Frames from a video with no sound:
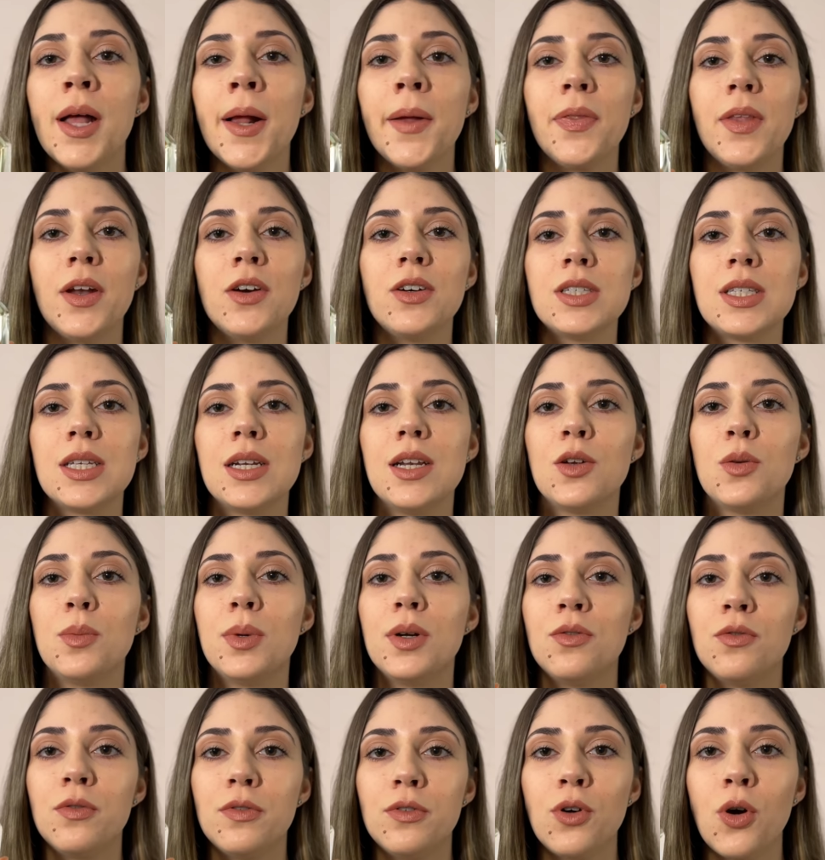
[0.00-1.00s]
There's a little bit
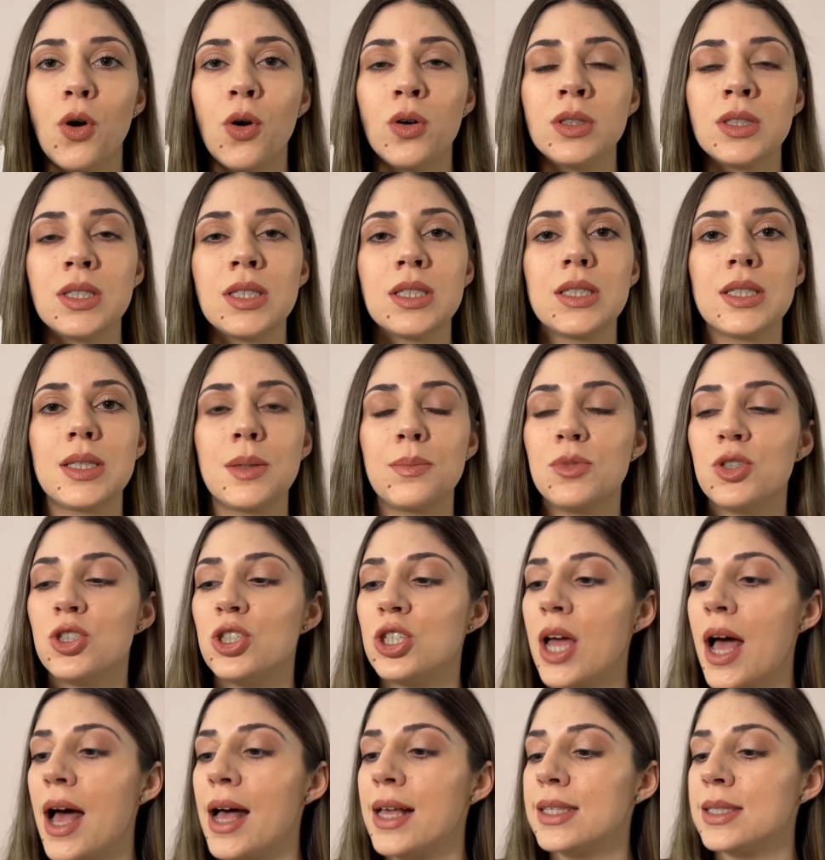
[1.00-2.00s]
of rose, some
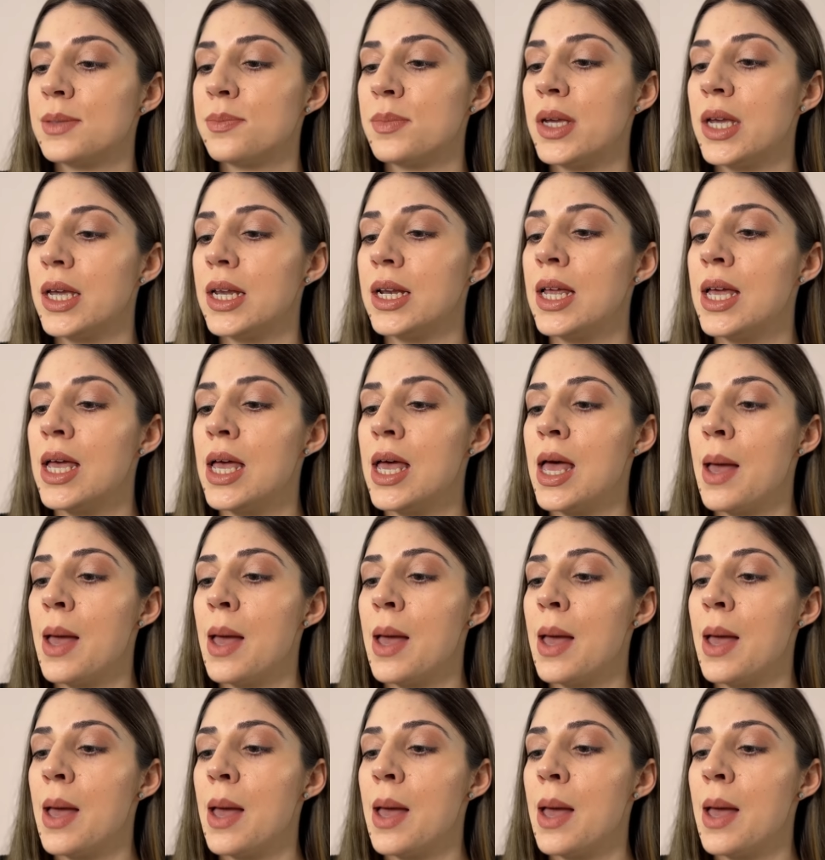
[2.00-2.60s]
jasmine.